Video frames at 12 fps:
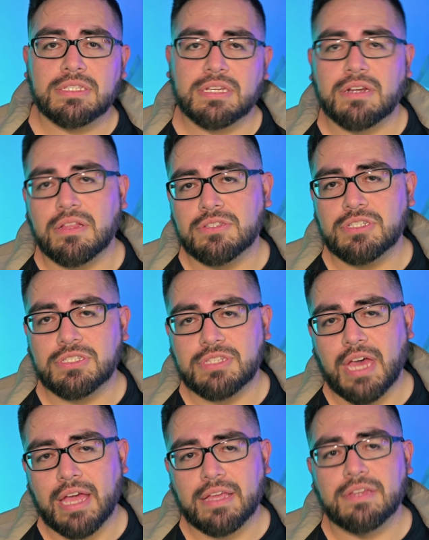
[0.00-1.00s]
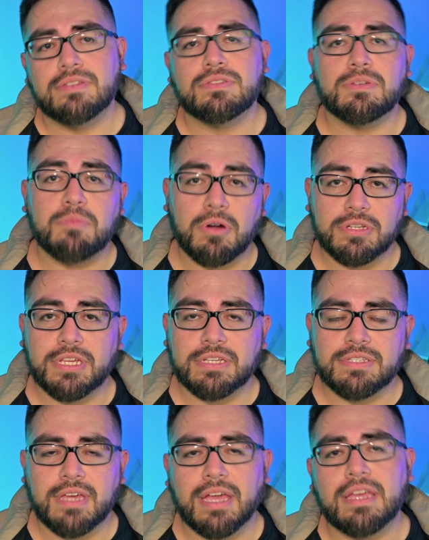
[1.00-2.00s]
technology stack, your MarTech
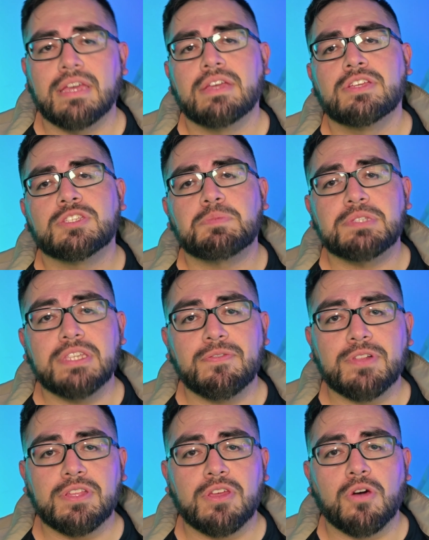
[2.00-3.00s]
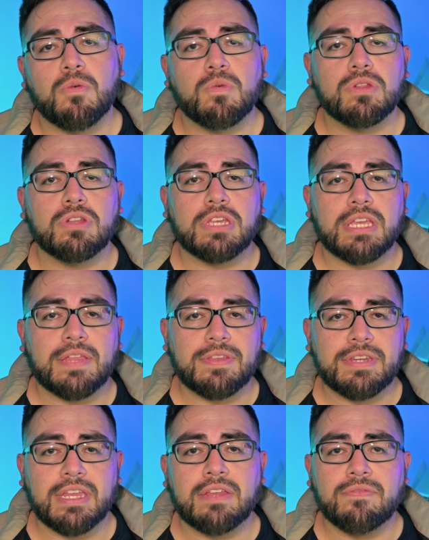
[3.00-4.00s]
stack. Specifically though, we're looking at
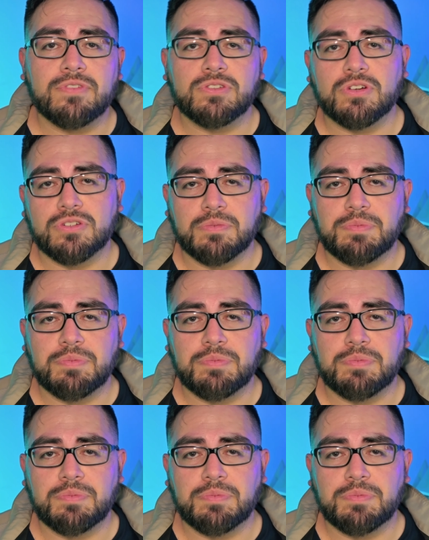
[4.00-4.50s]
the data infrastructure